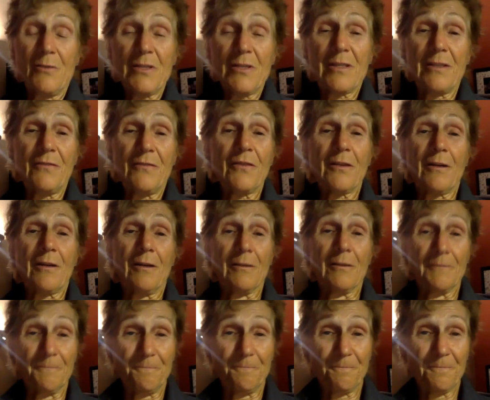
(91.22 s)
was
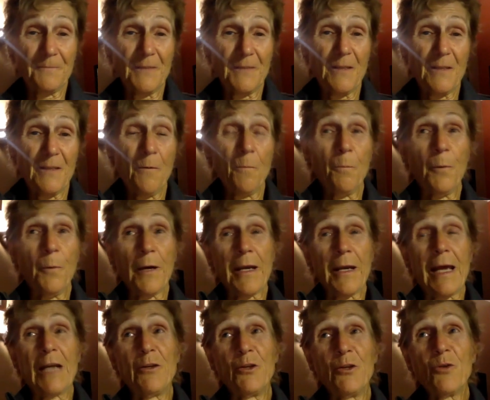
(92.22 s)
difficult,
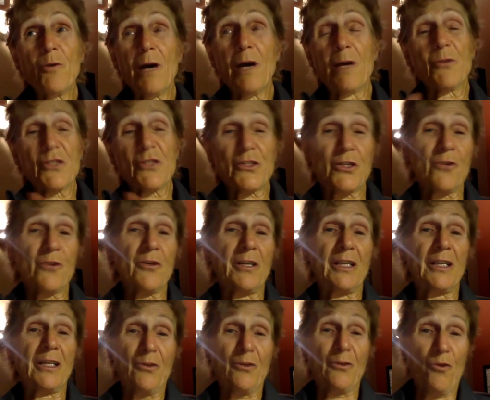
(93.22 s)
but I knew I was
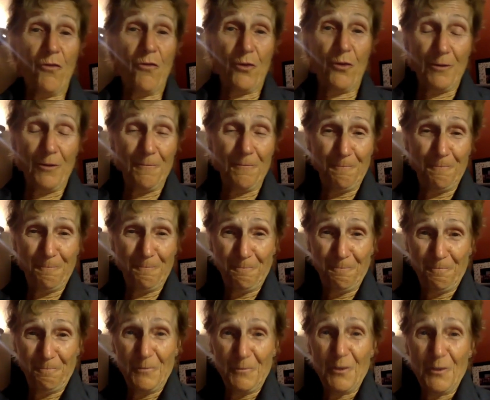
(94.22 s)
turning it over
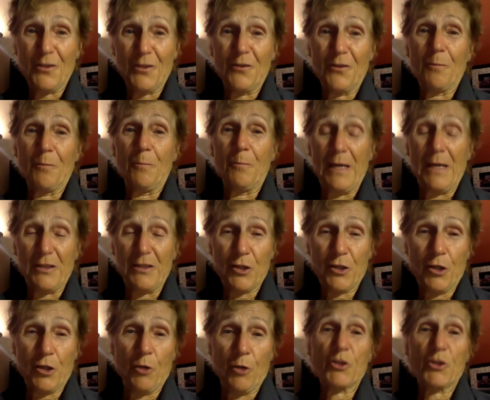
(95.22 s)
to the
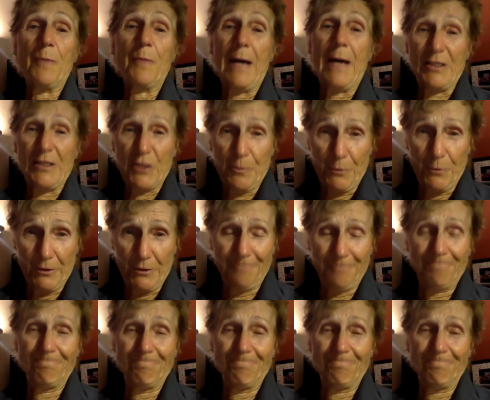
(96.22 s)
best coach possible.